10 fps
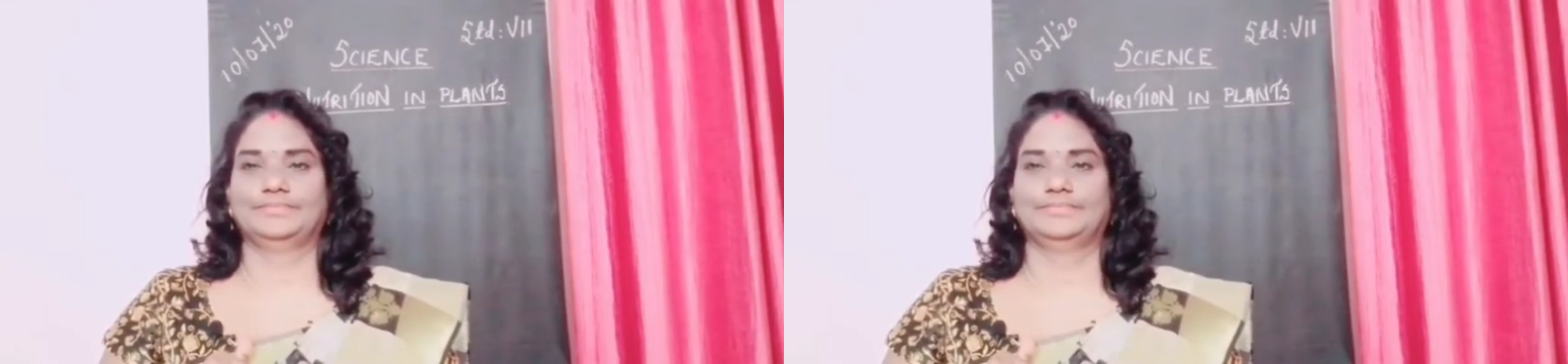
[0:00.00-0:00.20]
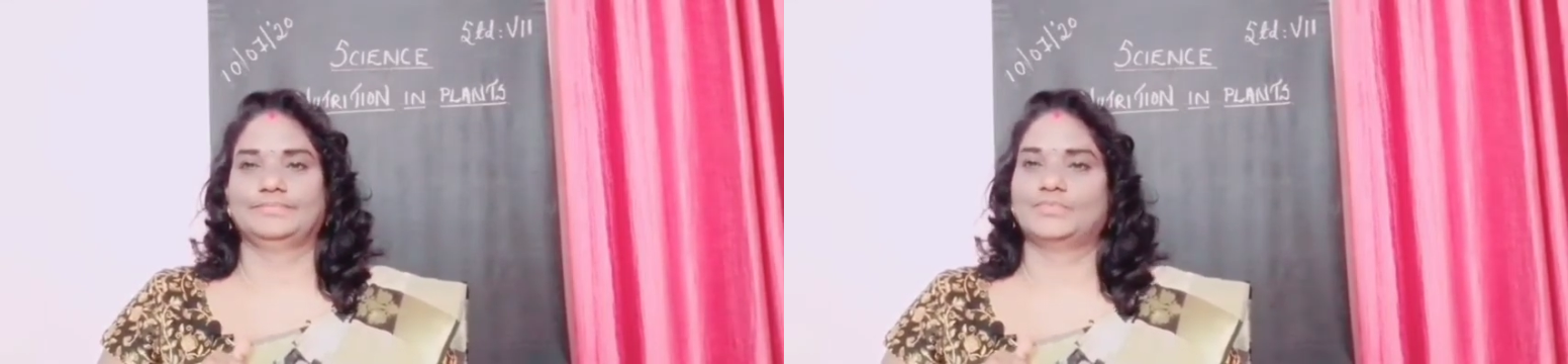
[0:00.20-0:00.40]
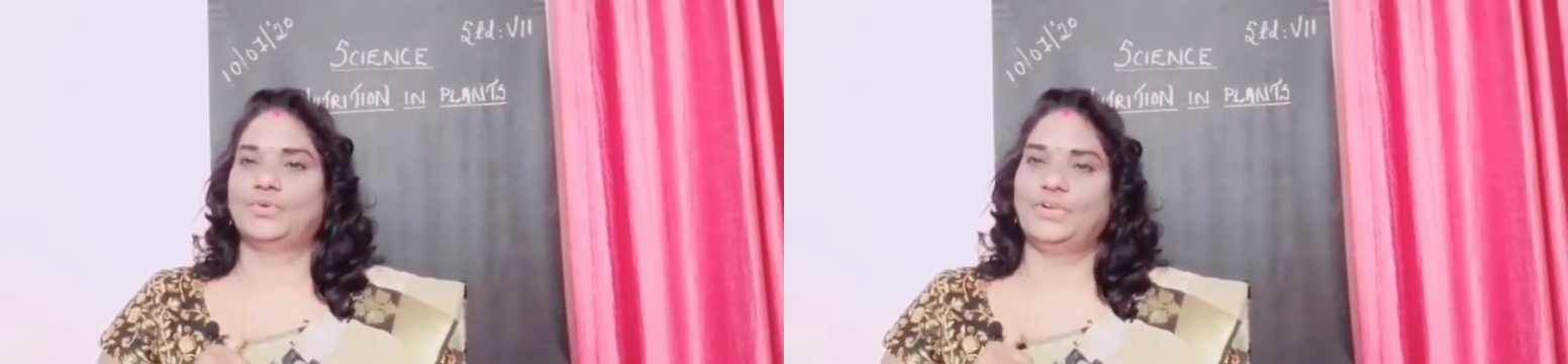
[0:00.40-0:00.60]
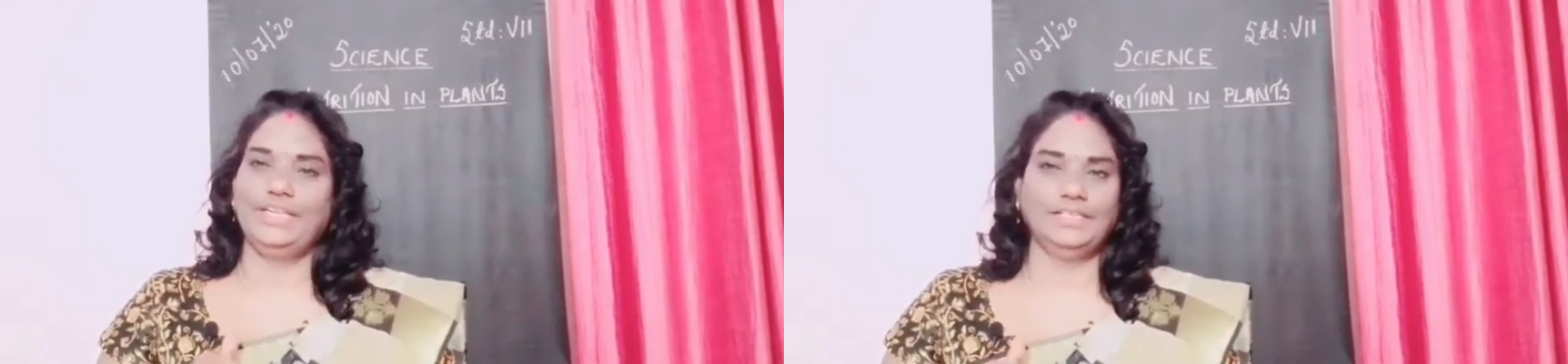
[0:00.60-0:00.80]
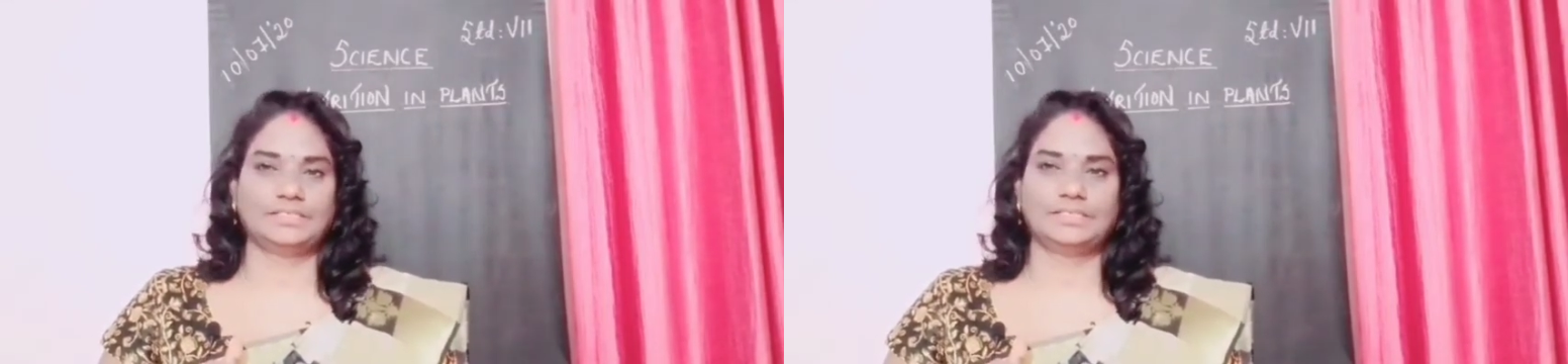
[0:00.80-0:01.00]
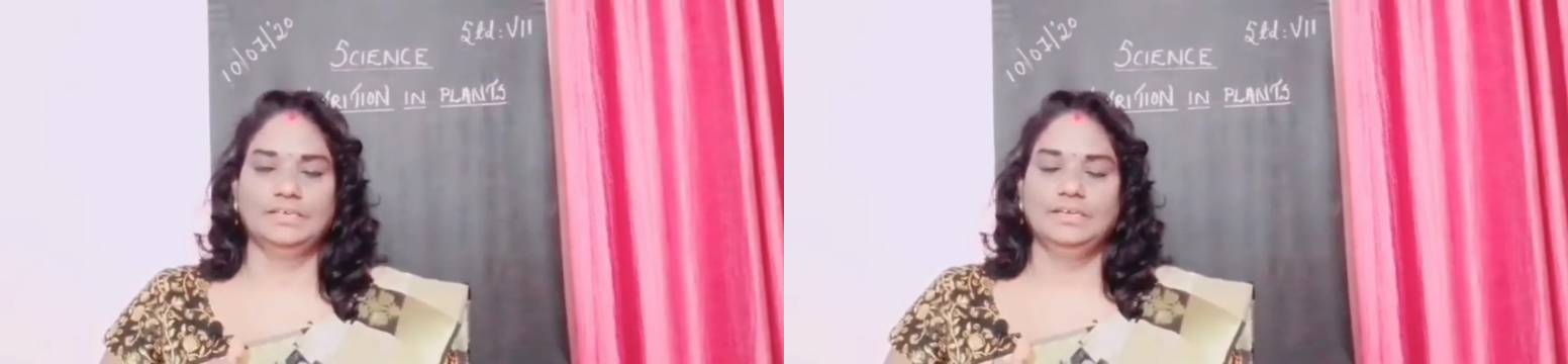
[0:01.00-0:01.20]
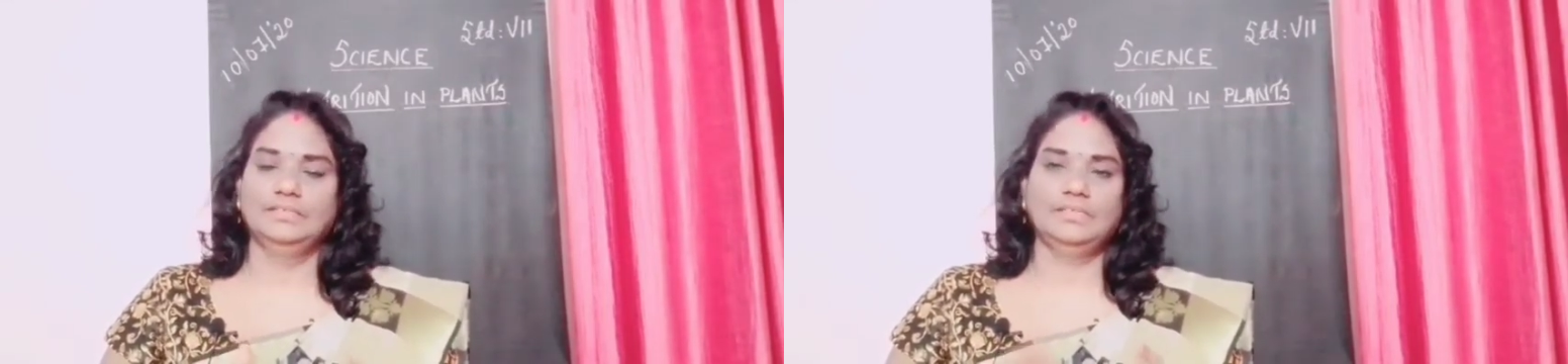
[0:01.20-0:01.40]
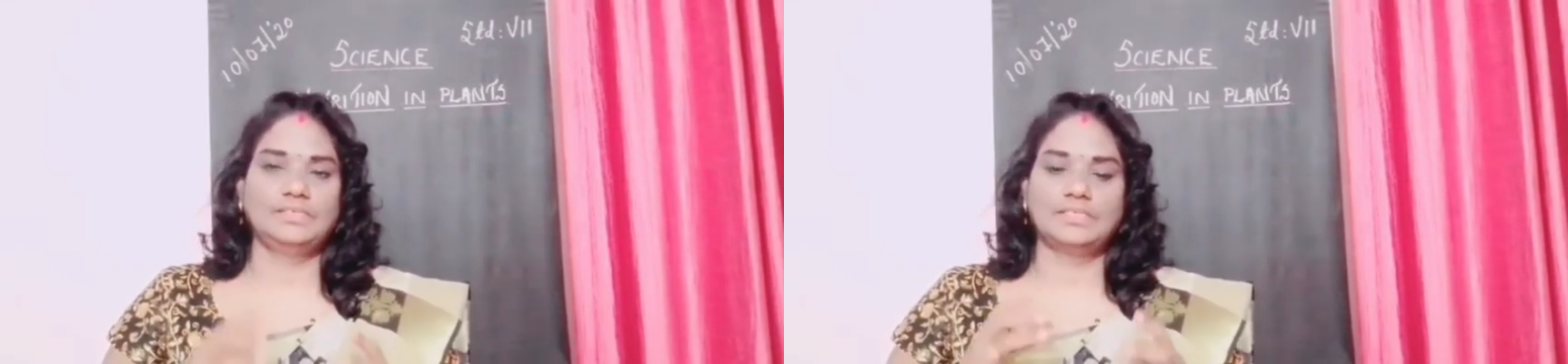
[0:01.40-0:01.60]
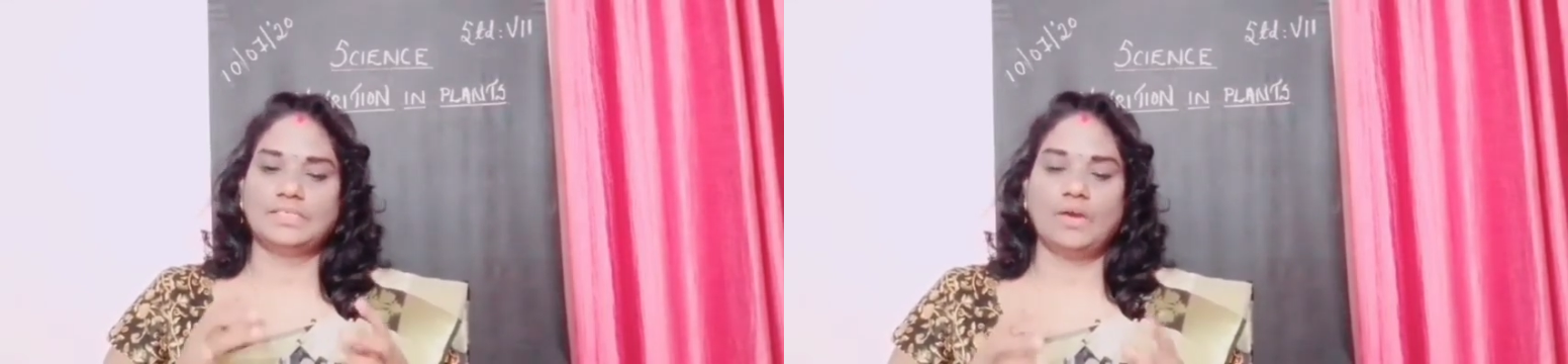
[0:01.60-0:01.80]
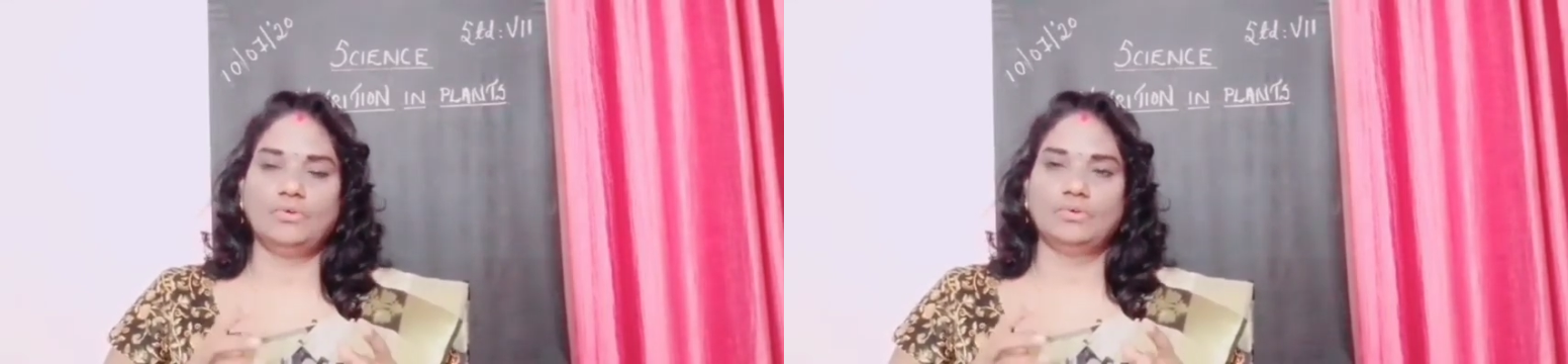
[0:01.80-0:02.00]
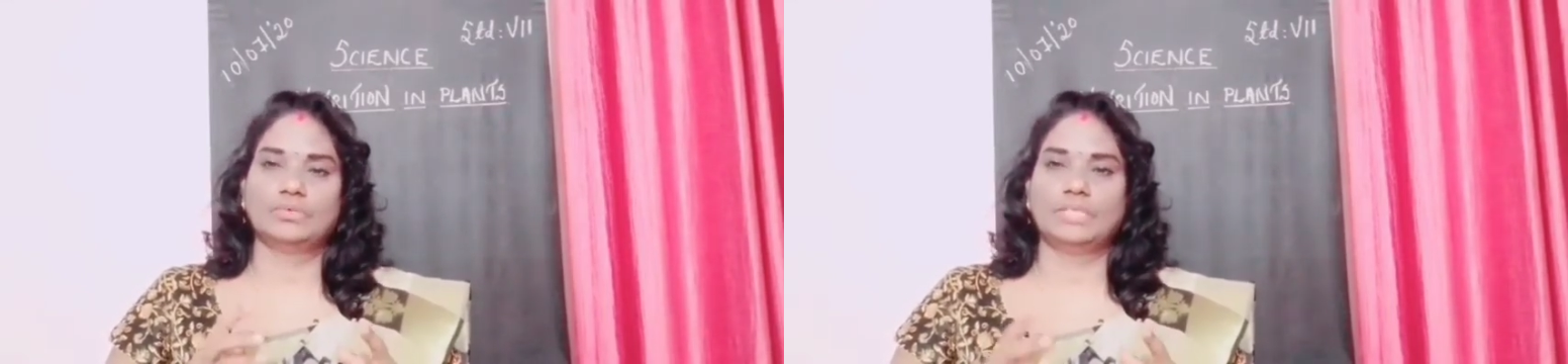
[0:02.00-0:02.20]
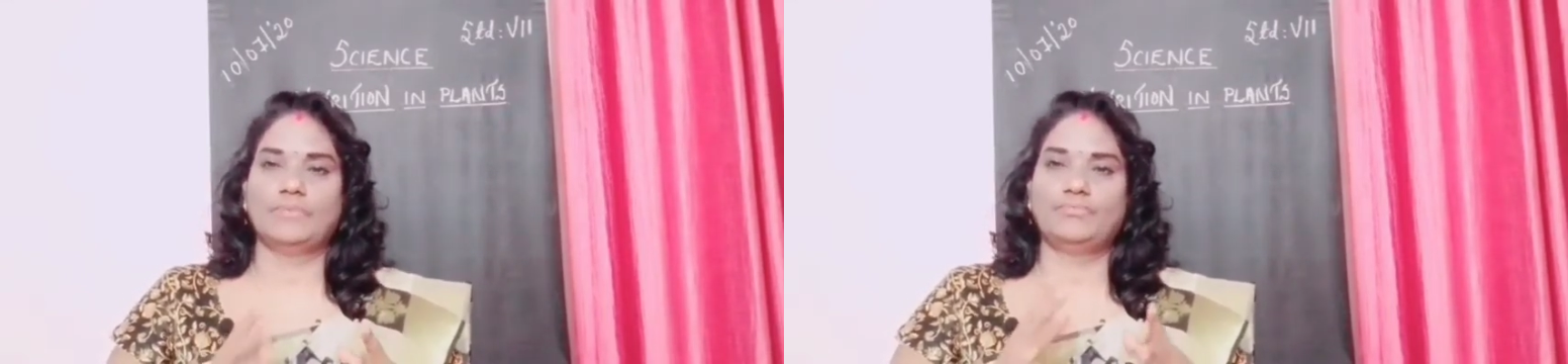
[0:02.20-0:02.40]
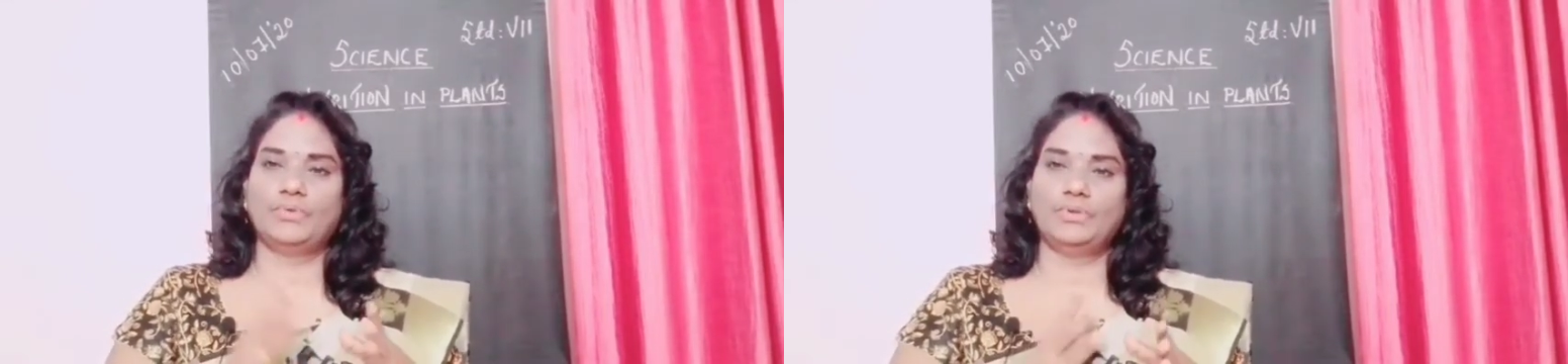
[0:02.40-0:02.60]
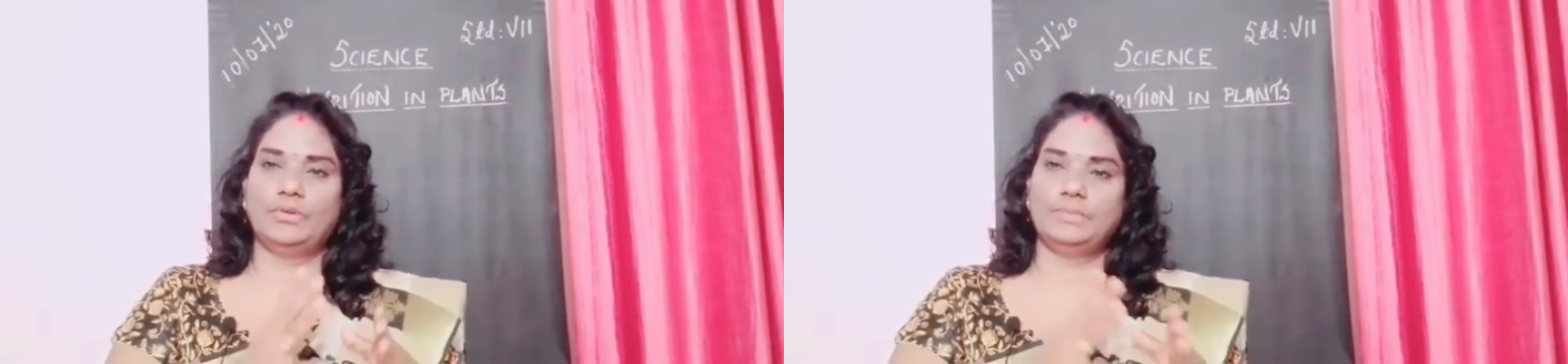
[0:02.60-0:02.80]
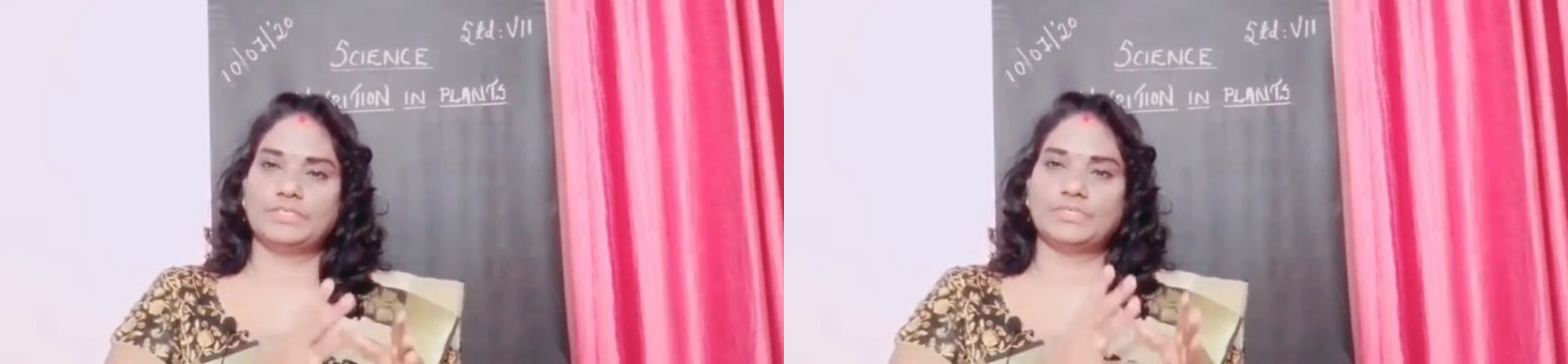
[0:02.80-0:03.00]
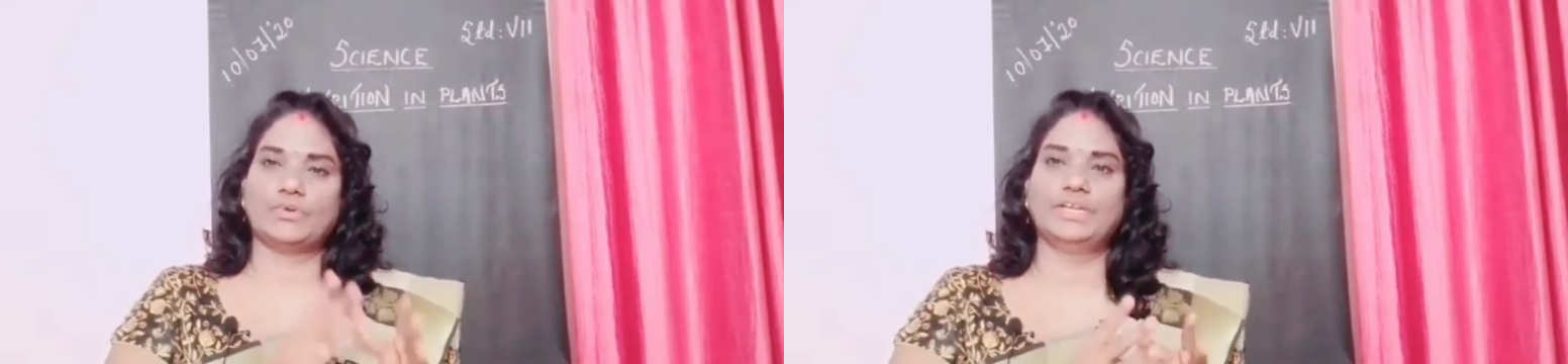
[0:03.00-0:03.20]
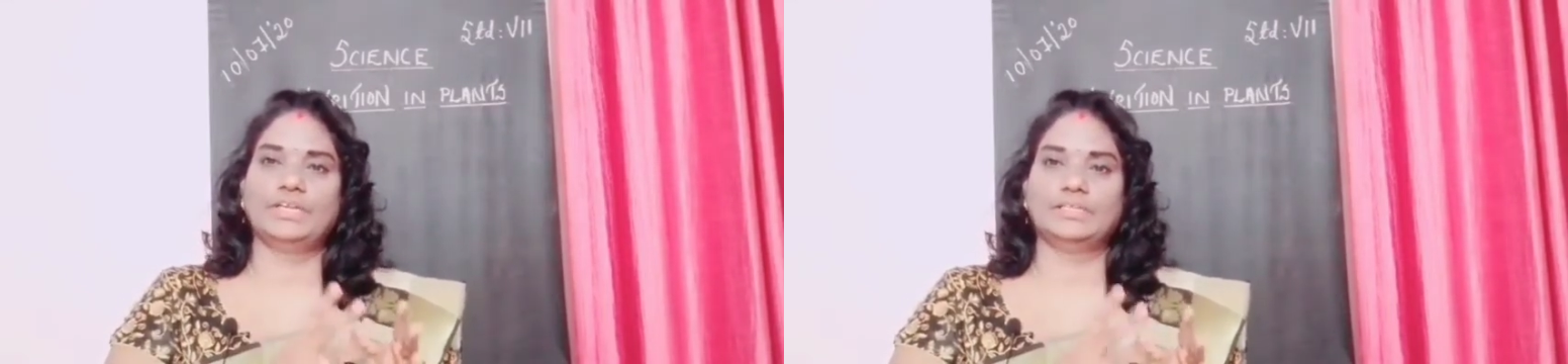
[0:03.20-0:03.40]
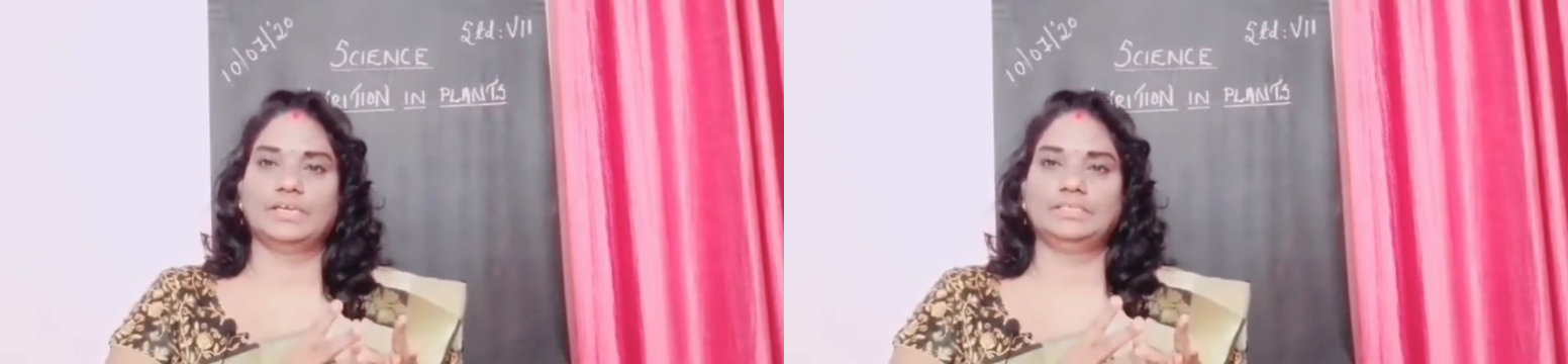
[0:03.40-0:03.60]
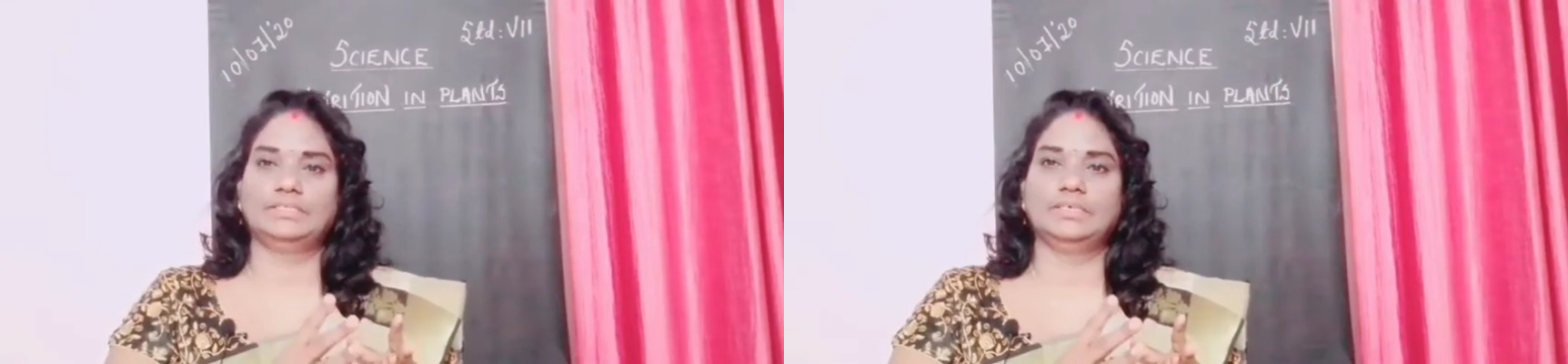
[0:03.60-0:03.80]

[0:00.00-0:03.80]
Got it? This is how the food will be stored in that